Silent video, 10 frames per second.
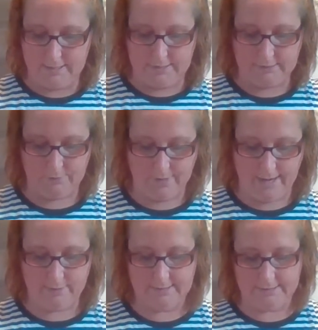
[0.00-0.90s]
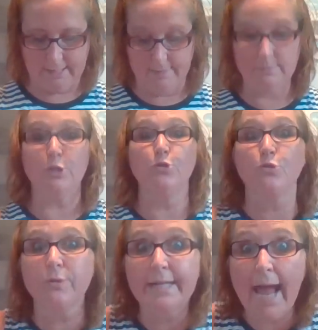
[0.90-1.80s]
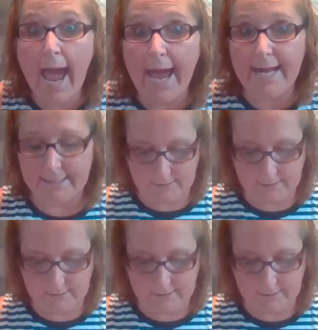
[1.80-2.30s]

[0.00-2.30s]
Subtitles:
So now it's time to create.